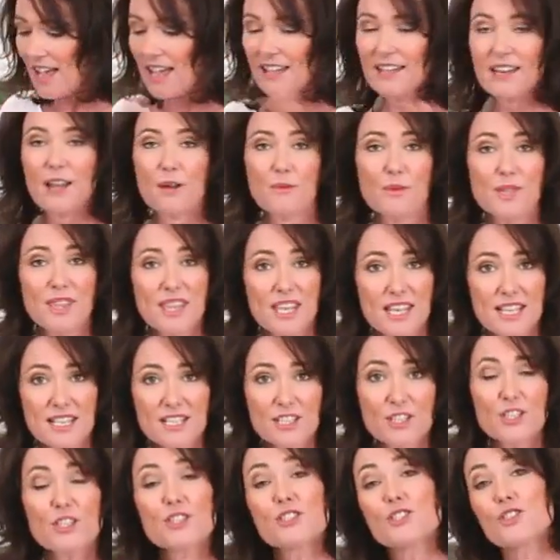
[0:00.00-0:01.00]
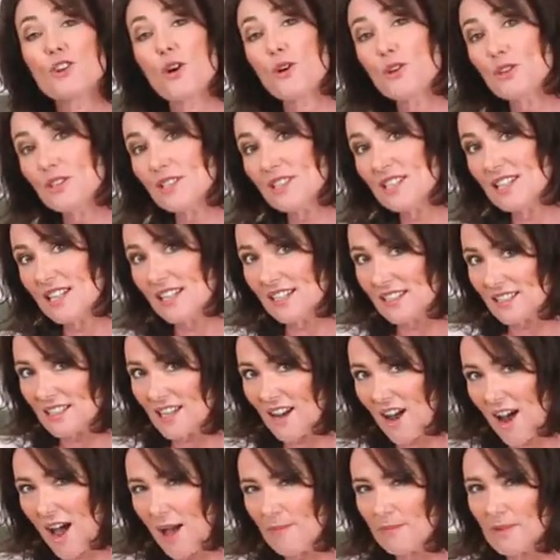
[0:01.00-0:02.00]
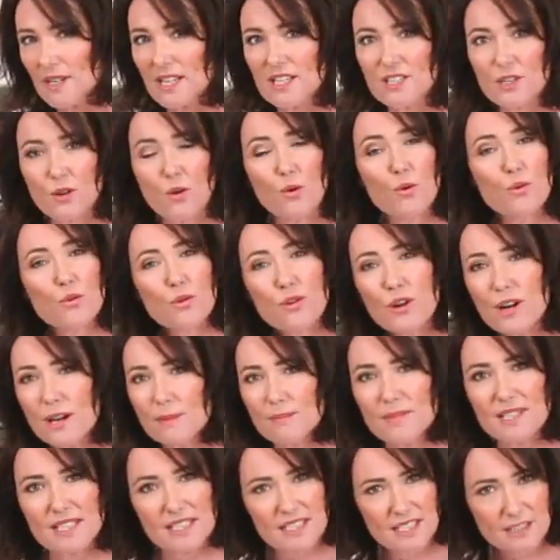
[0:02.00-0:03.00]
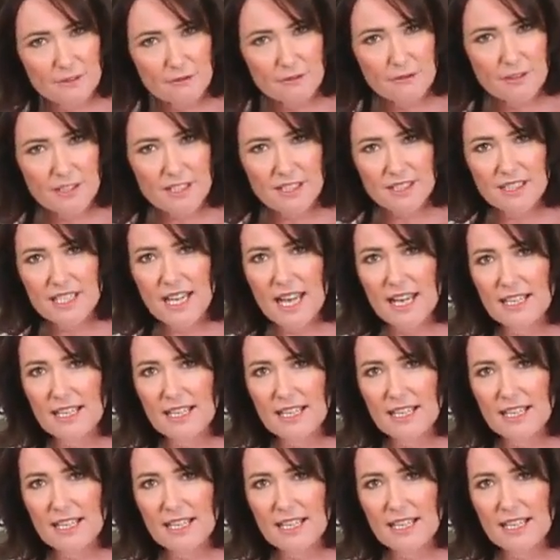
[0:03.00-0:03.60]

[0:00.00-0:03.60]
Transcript: And now with this, you don't set a time because all cream is different.